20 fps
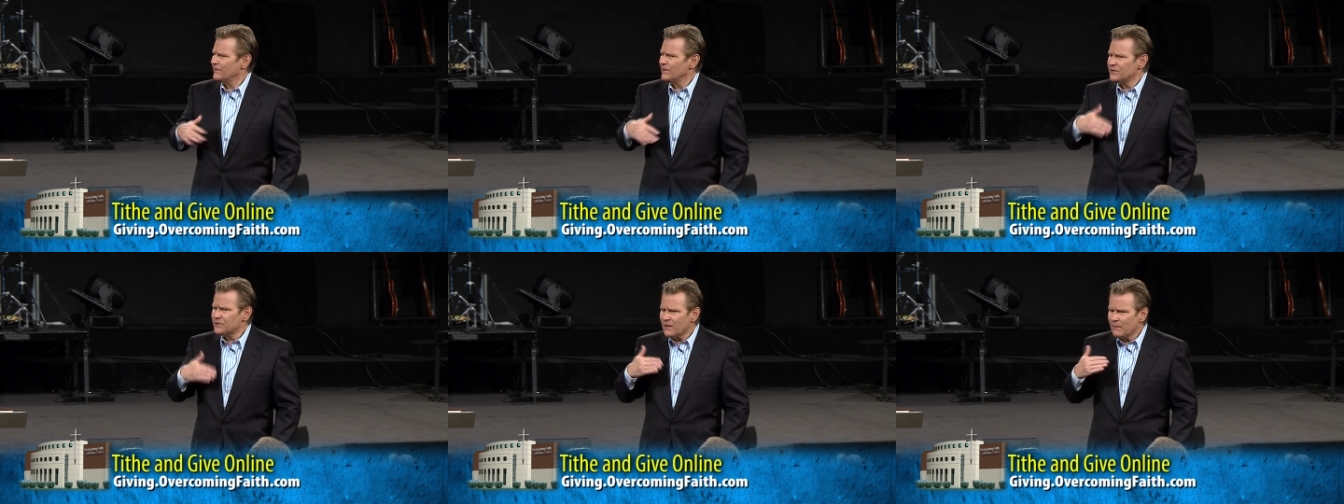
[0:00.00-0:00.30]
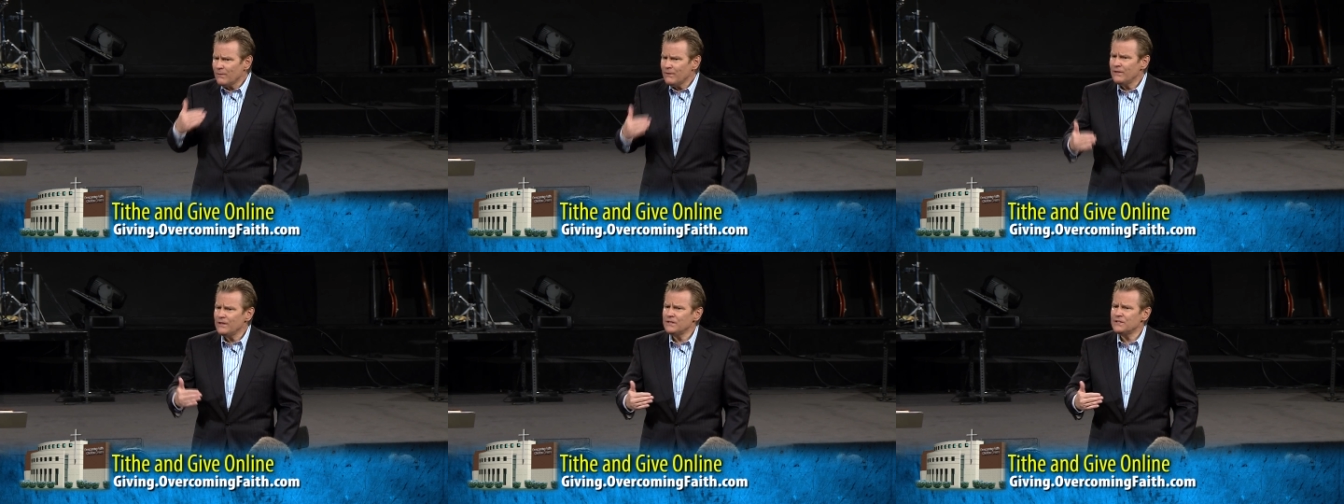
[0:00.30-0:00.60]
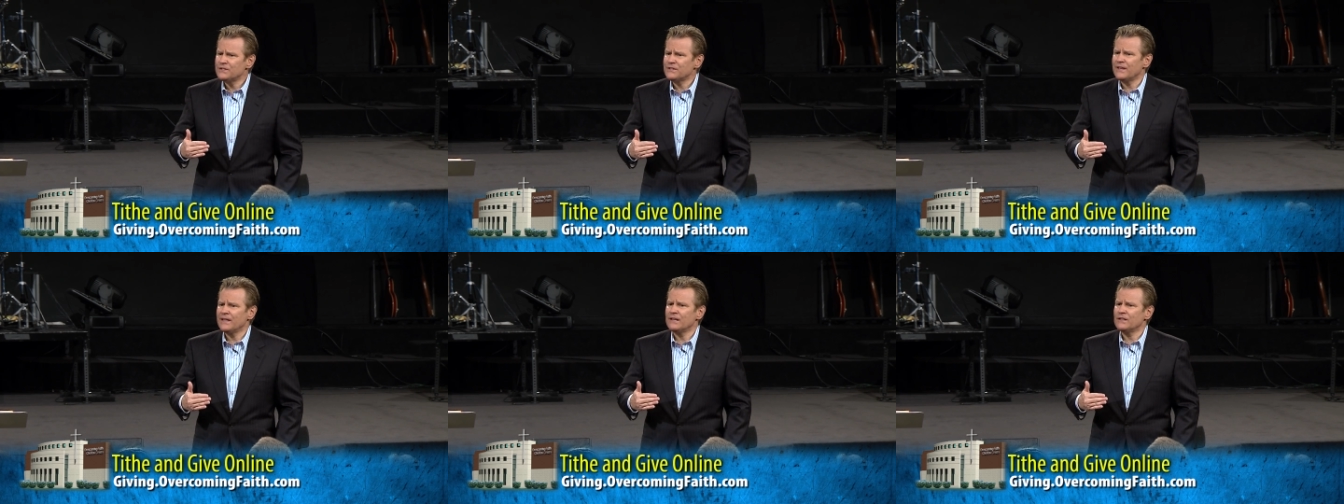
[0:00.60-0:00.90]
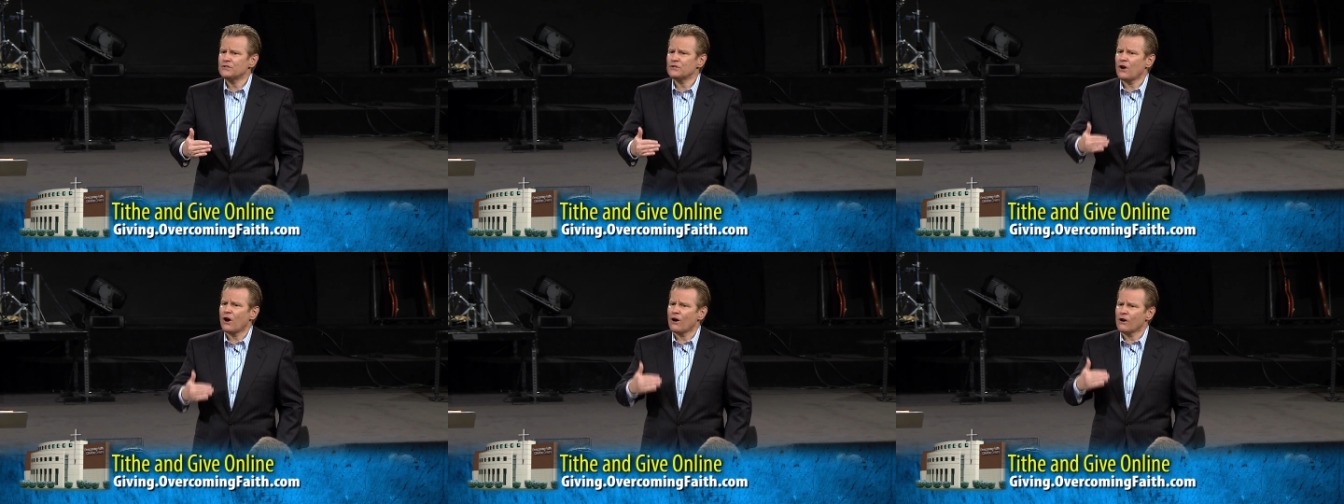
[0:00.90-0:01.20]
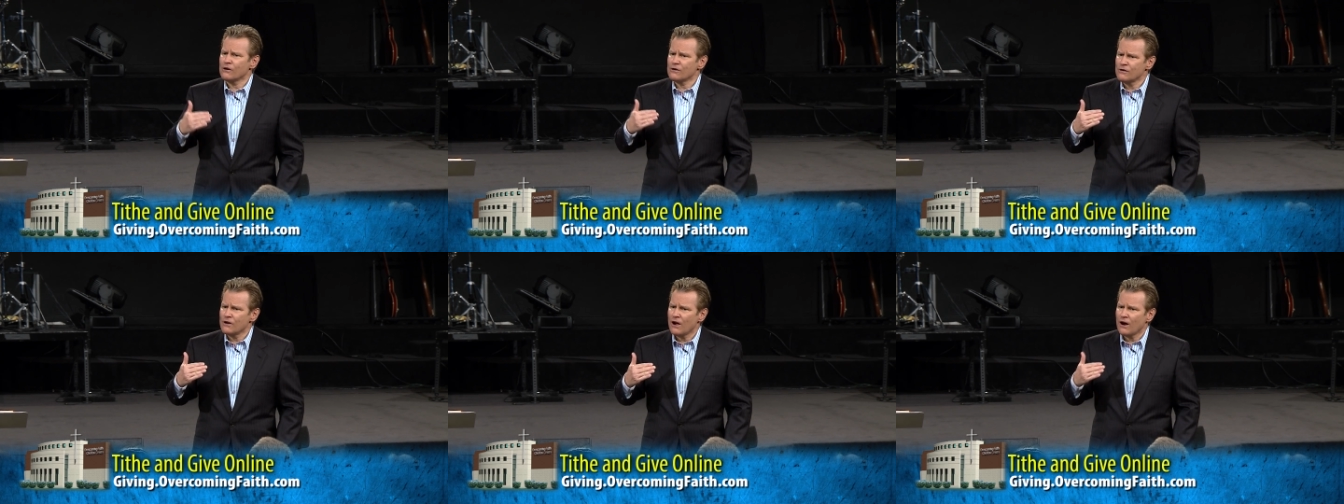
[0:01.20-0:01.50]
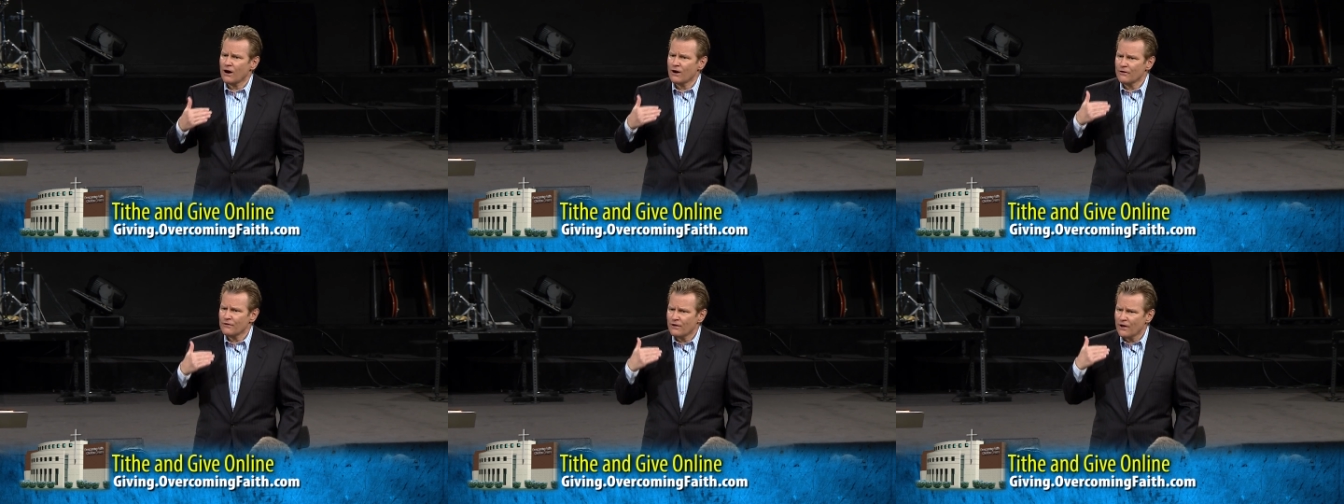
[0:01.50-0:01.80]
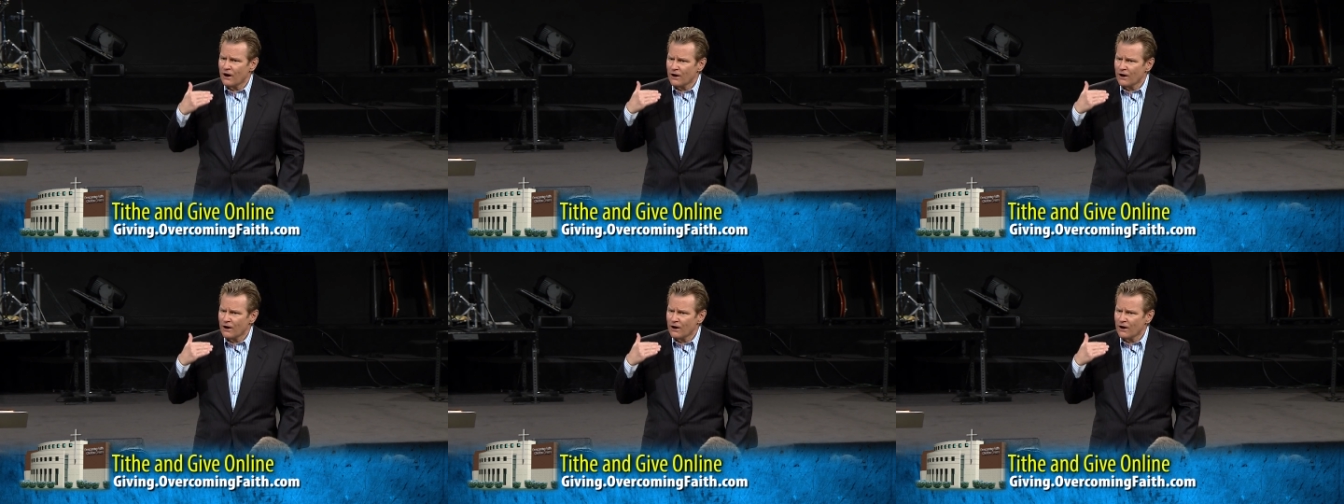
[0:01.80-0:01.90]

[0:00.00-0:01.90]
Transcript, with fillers: Some of these things are, are,